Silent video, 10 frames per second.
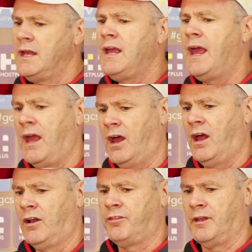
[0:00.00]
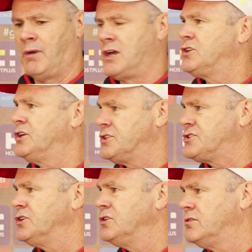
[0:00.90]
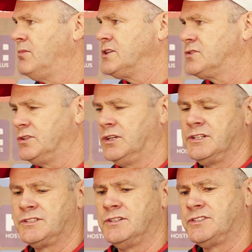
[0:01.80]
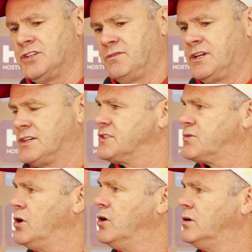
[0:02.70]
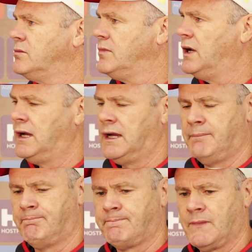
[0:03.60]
Yeah, and I think most leaders do. Most good leaders do. Stephen does as well. I